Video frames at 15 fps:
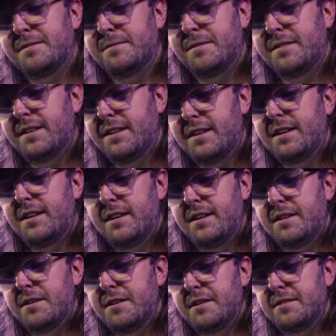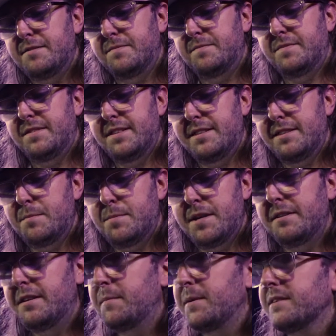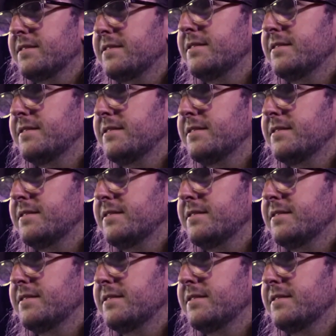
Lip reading: of, the pandemic.